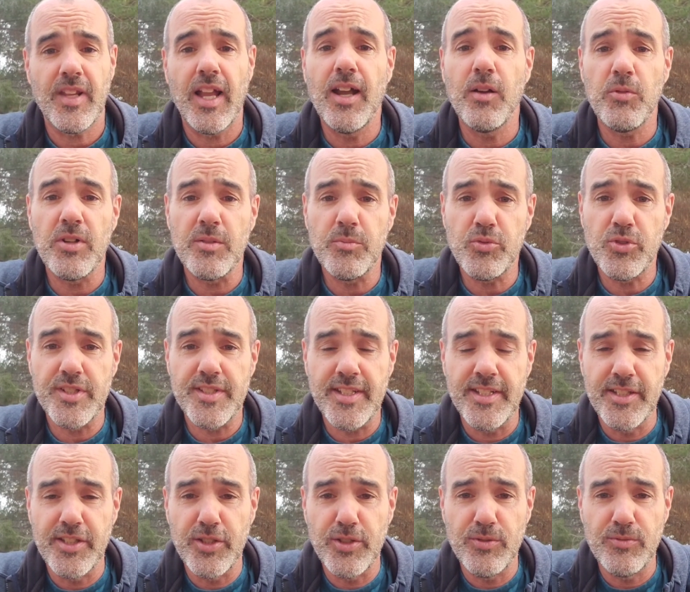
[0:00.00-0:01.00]
I will
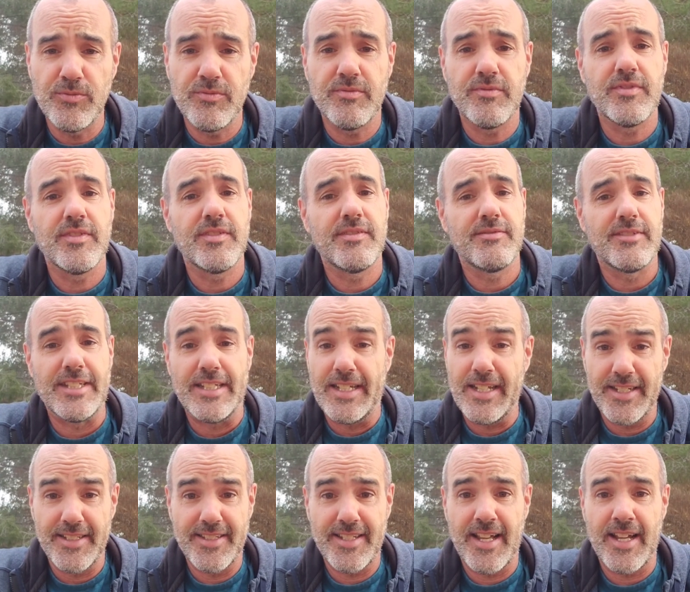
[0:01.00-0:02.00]
present you
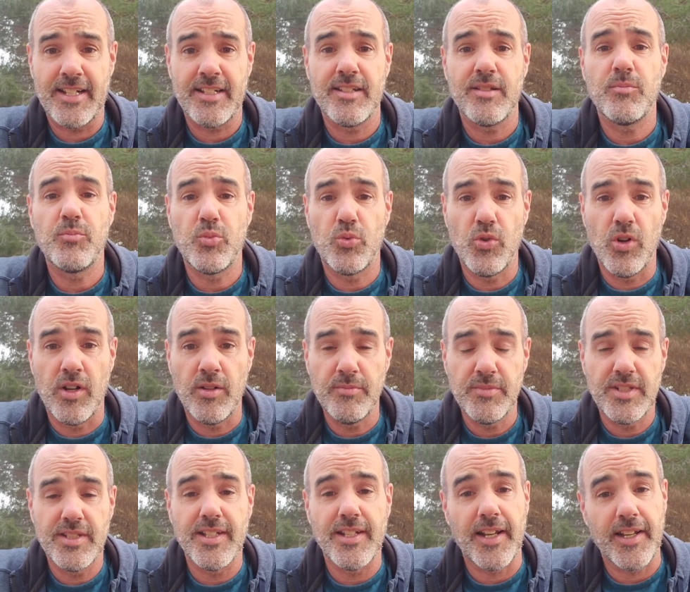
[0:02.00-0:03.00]
the exact
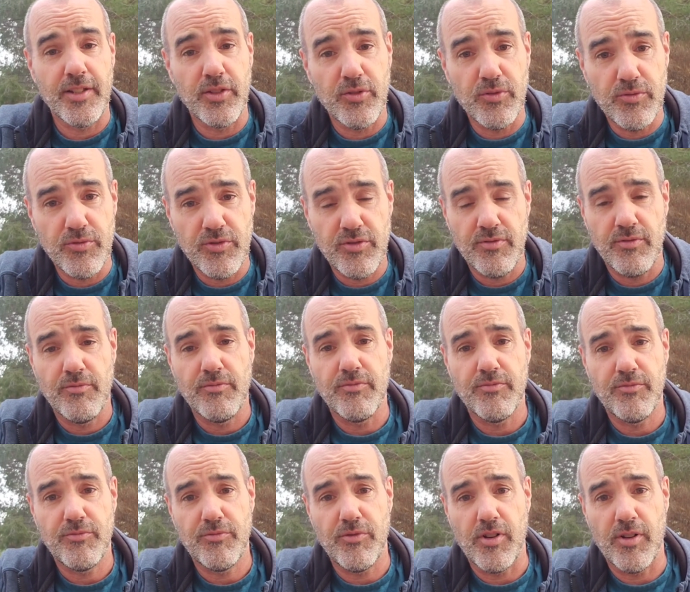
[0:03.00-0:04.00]
prompt that I use
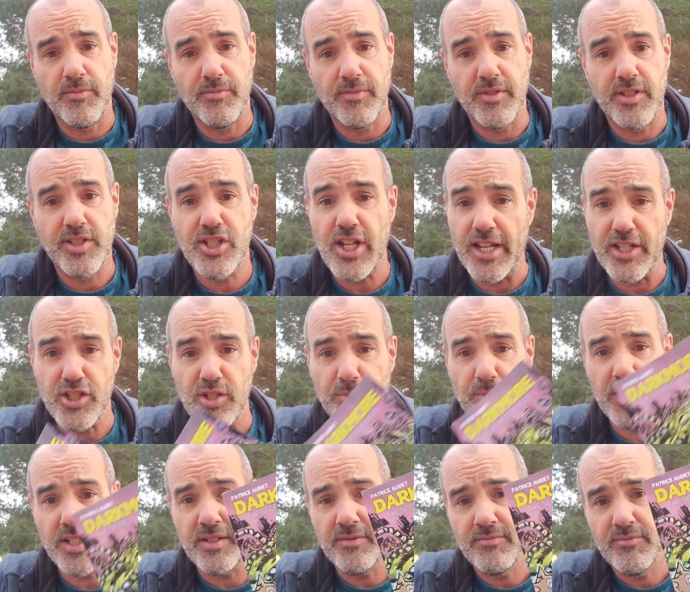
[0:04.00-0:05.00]
from
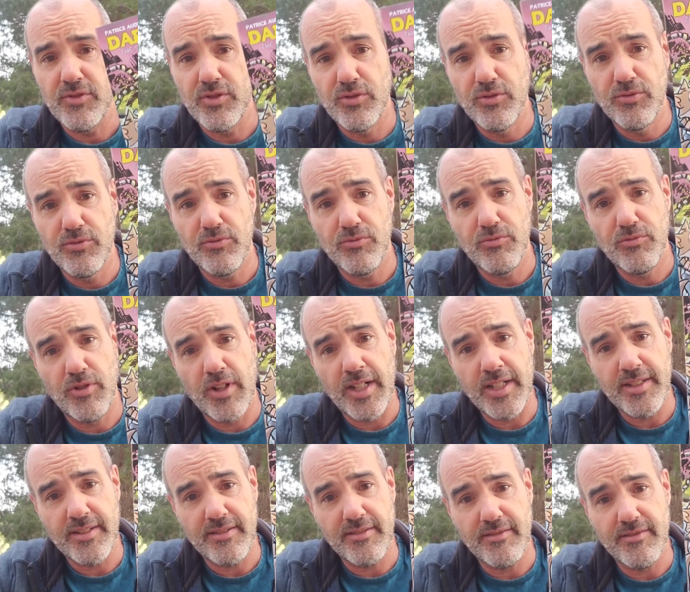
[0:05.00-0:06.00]
ChatGPT to
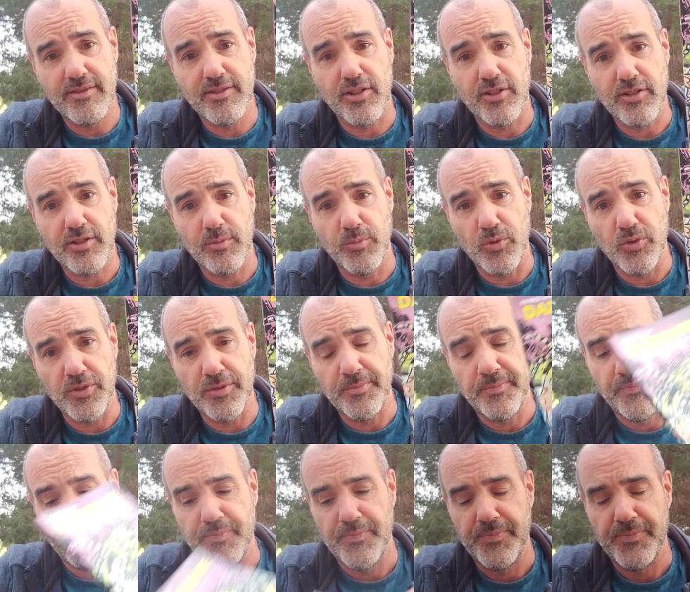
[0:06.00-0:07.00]
write Darkmore.
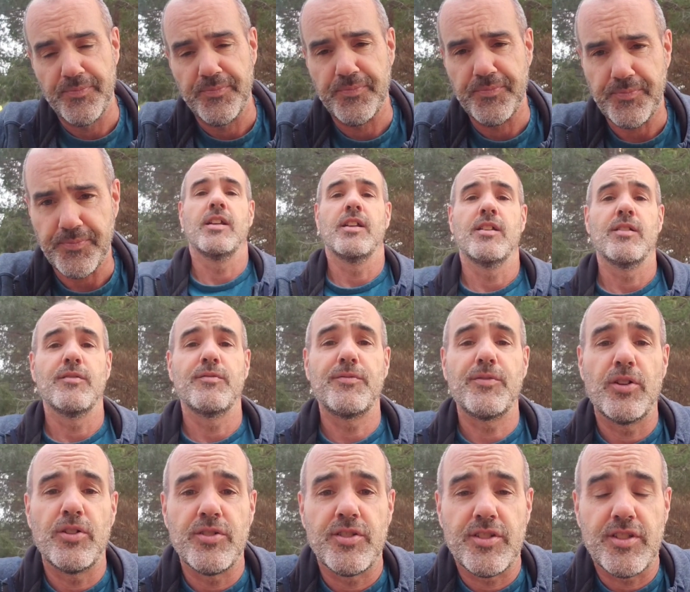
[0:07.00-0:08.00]

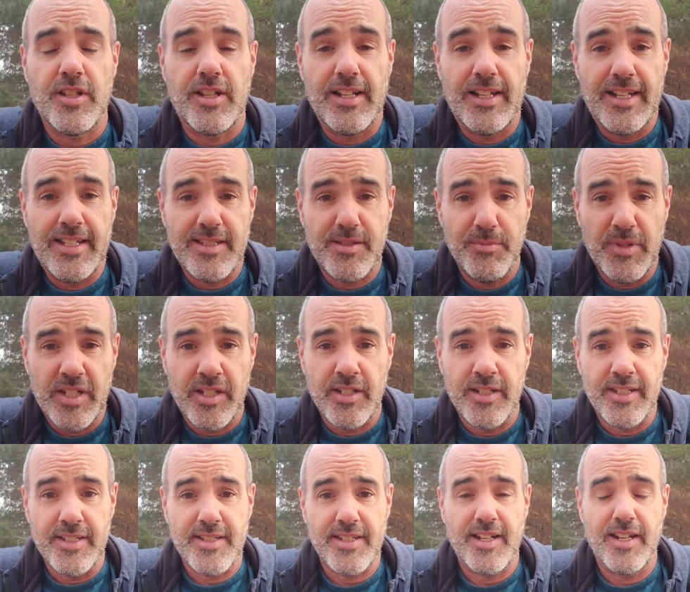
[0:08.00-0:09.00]
First, let's make
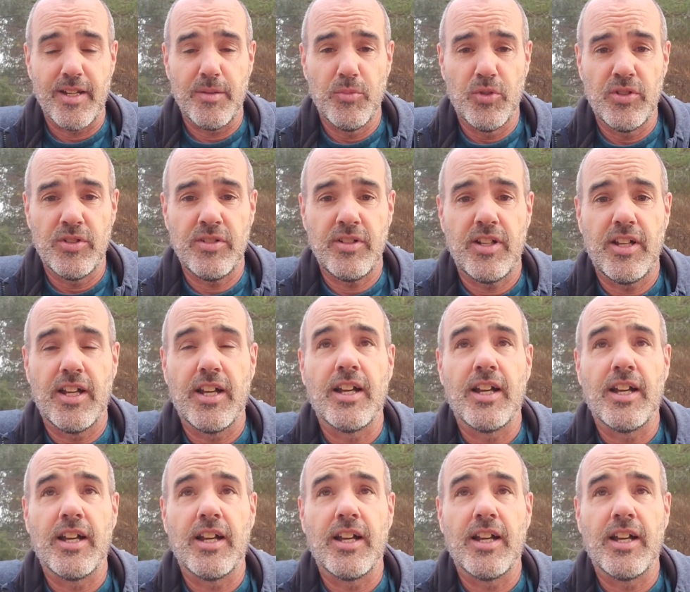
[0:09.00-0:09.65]
a disclaimer.